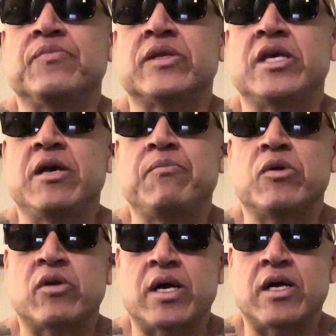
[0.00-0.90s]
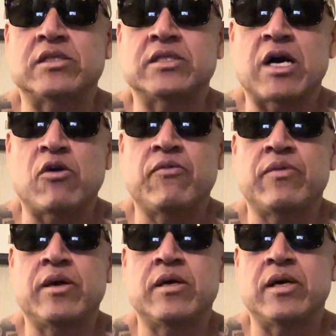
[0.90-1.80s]
keep your self
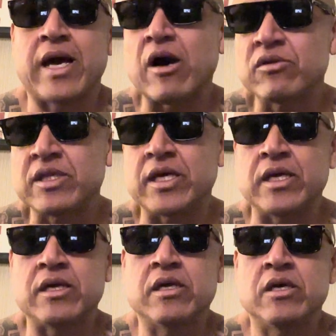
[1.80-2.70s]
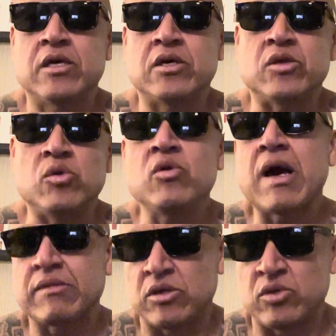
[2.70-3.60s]
healthy. You
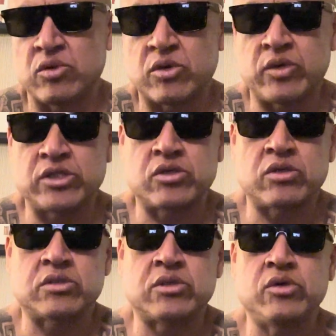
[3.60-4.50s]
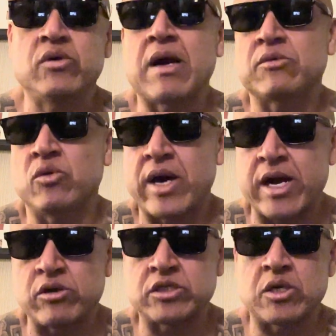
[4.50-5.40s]
have to do the research. You have to
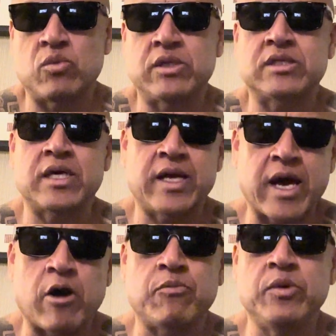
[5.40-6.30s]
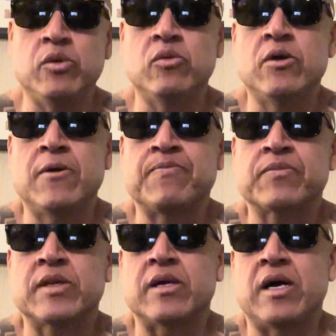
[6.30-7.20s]
hire someone that's going to help you.
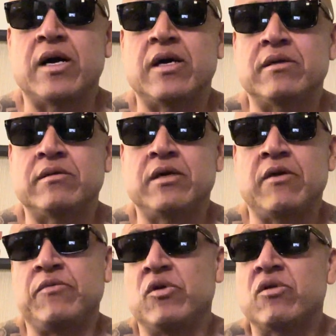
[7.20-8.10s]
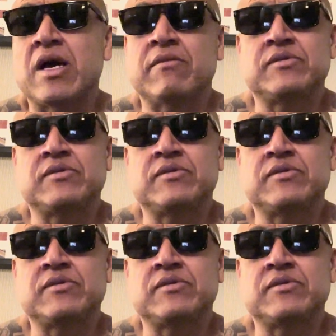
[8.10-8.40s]
If you don't have